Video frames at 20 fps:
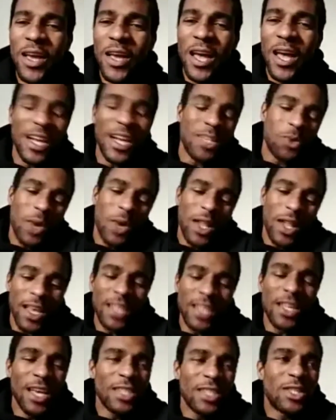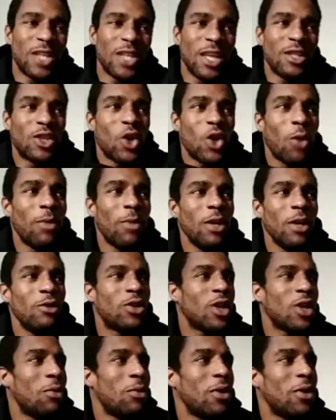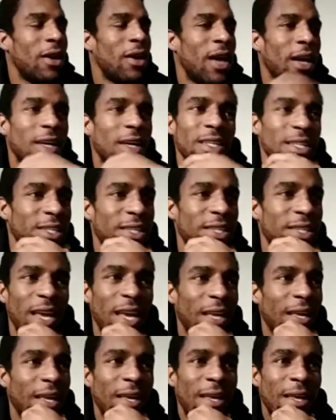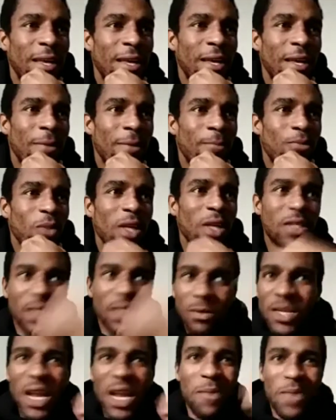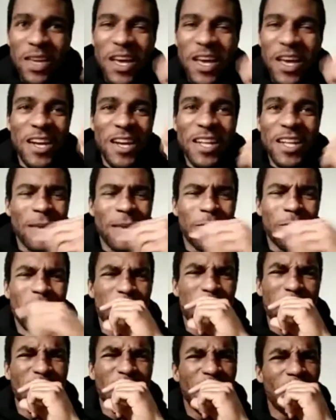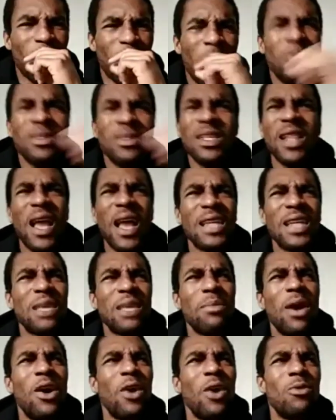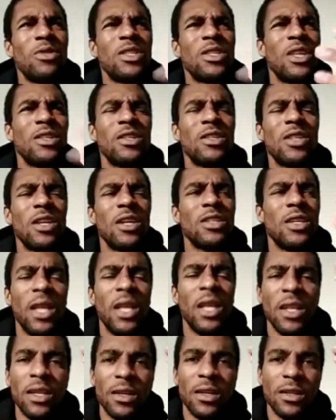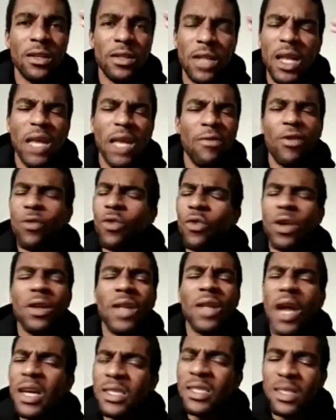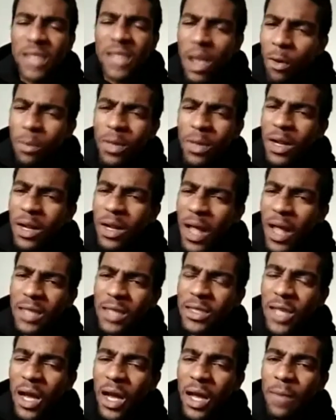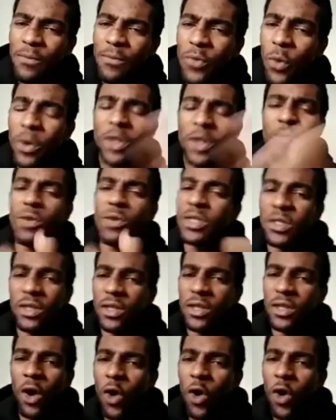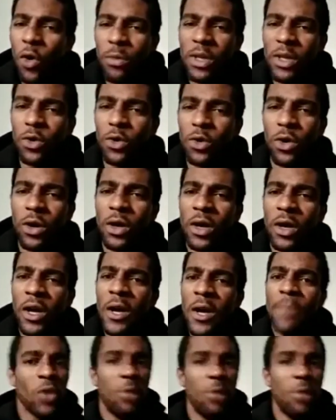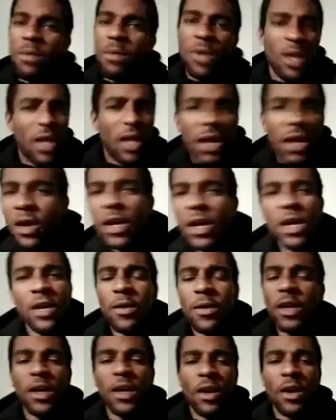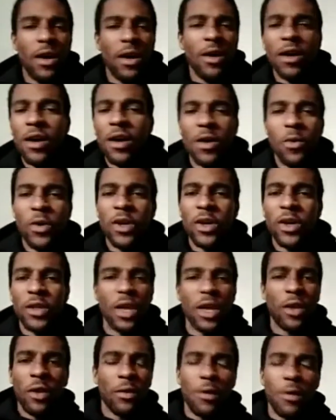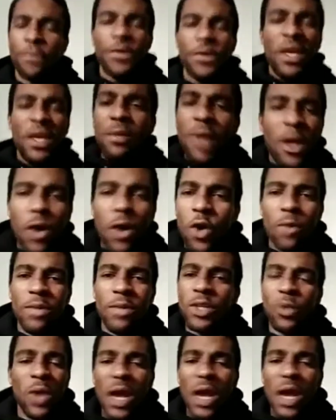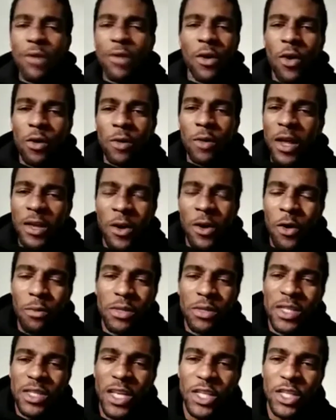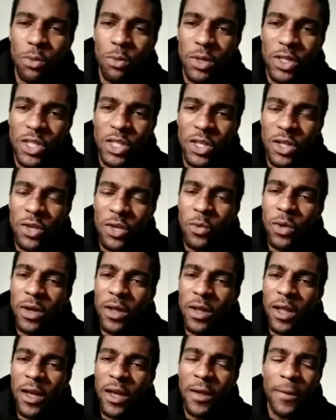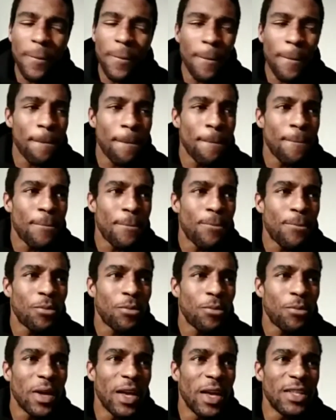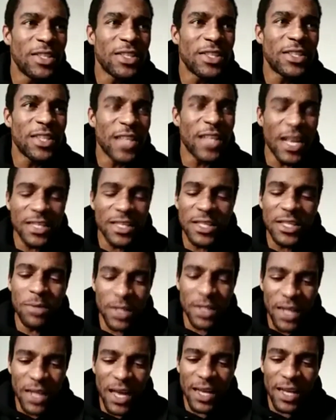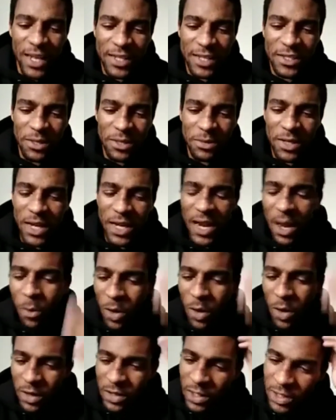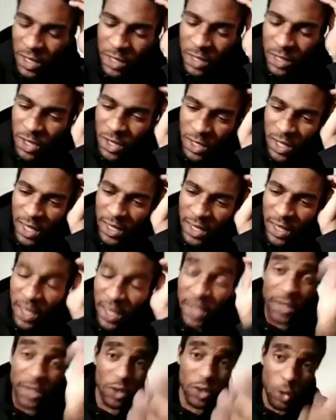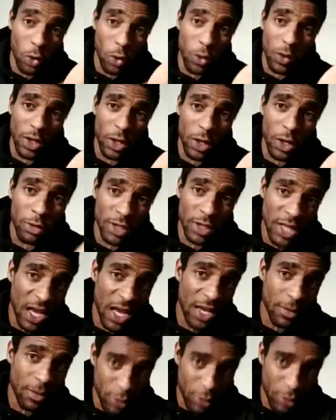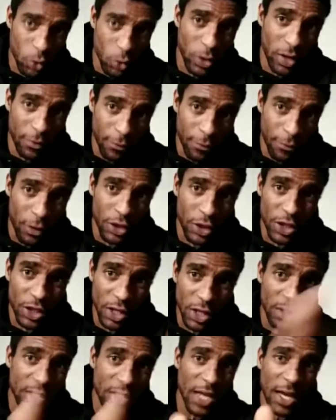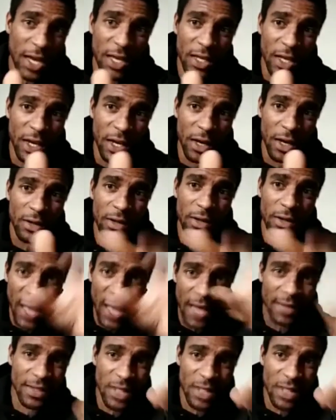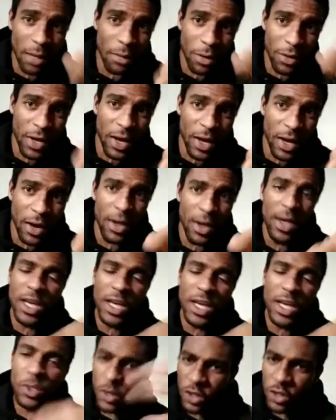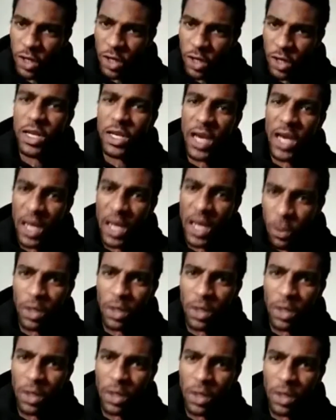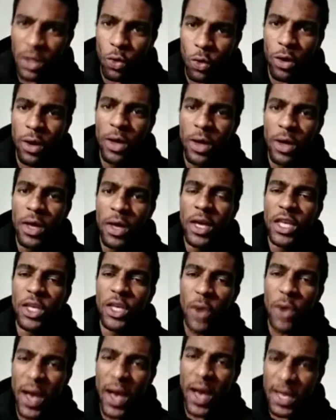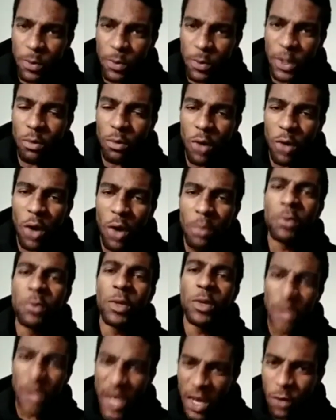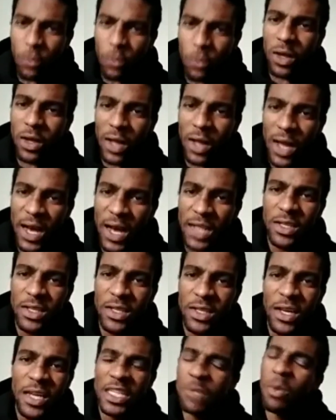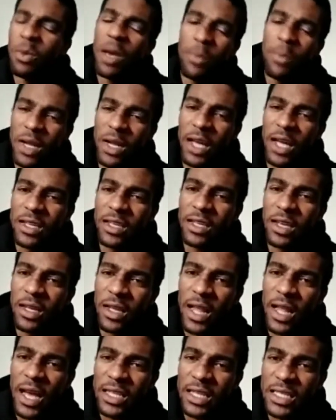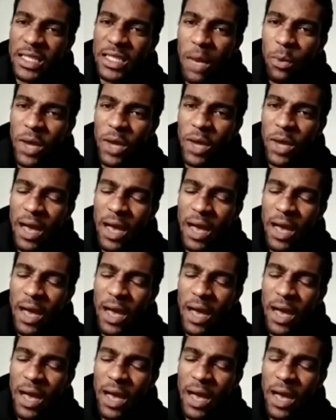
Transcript: And that's why, like, it's dope that you stumbled on that, because it's like, it's something I've been kind of like thinking about, like, when was the last time I hung out with such and such? And then did I even realize that that would last time? Whether it's the homies or maybe like a one like a female homies, whatever, like homies that you've been chilling with. Like, it just, that's something that I wanted to touch on. Like, so you were saying between first year and second year, that summer there is when you started to kind of realize, or you had special moments, but you kind of realized this might be like the last time we have